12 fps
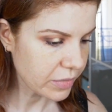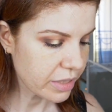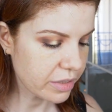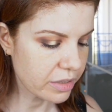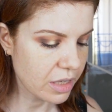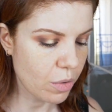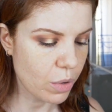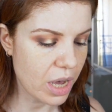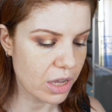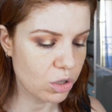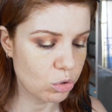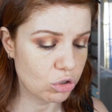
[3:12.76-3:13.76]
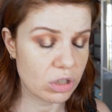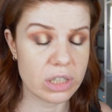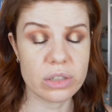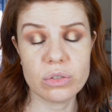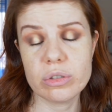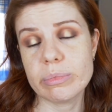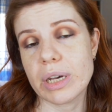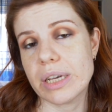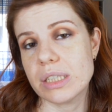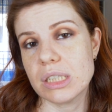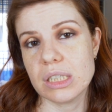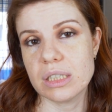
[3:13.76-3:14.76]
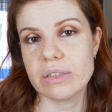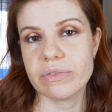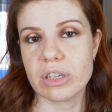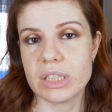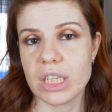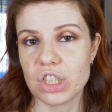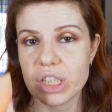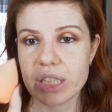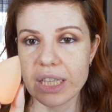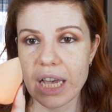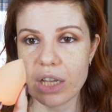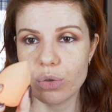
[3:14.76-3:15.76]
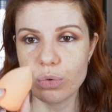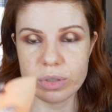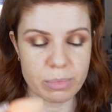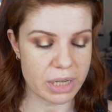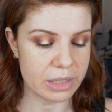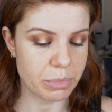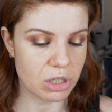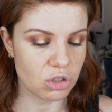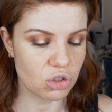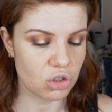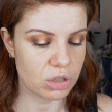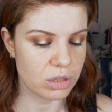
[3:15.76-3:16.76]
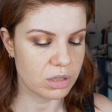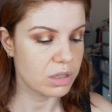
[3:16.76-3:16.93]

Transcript: This is how I usually do my foundation. I use my sponge.